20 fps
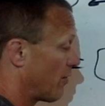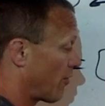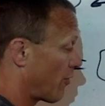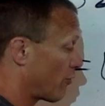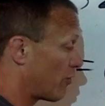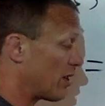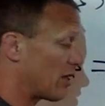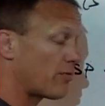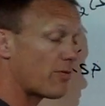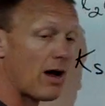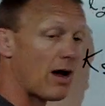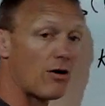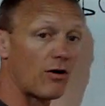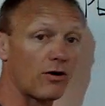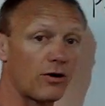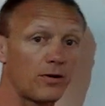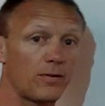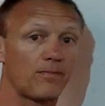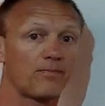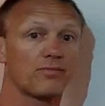30th power,
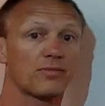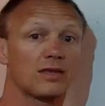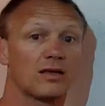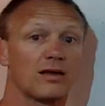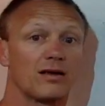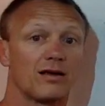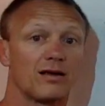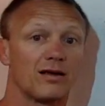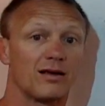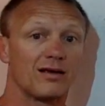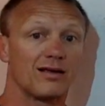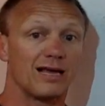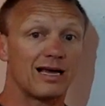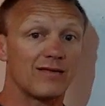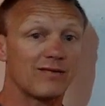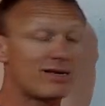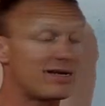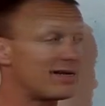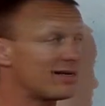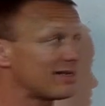that
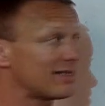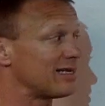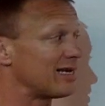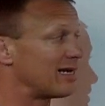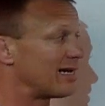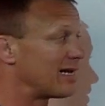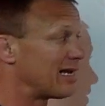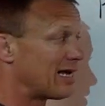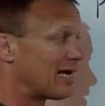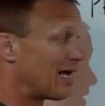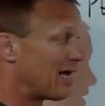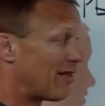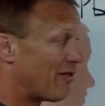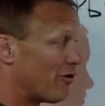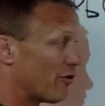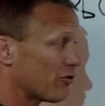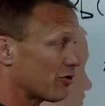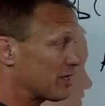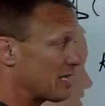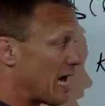means that
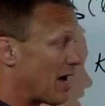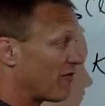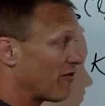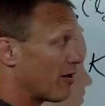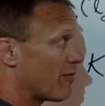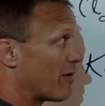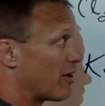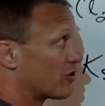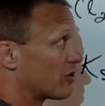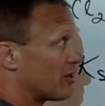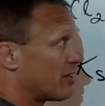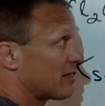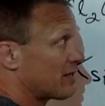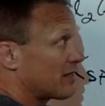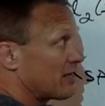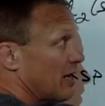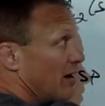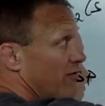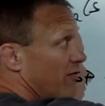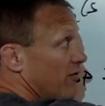there is not very much of this
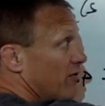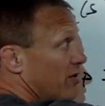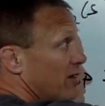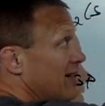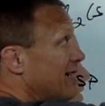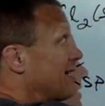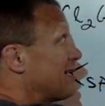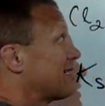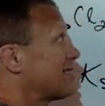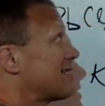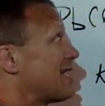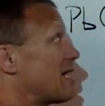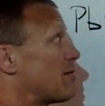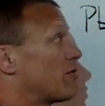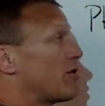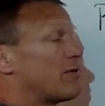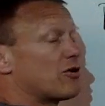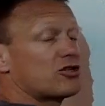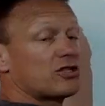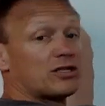stuff. It's staying
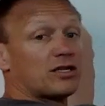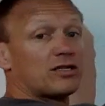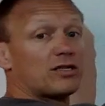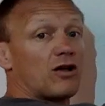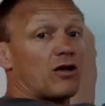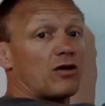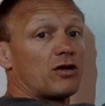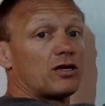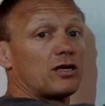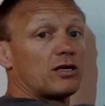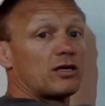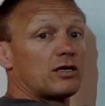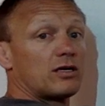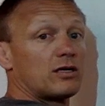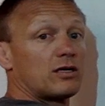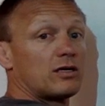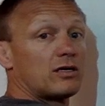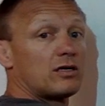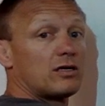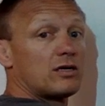pretty much as a solid.
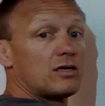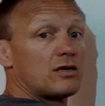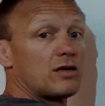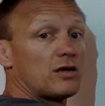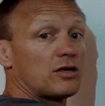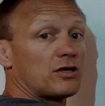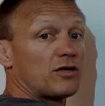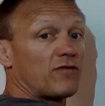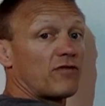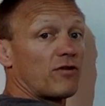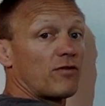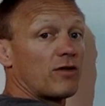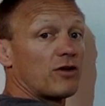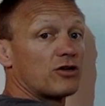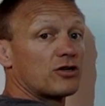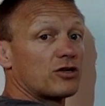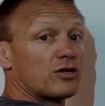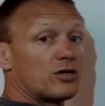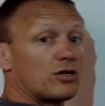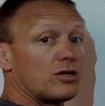Not dissolving very much.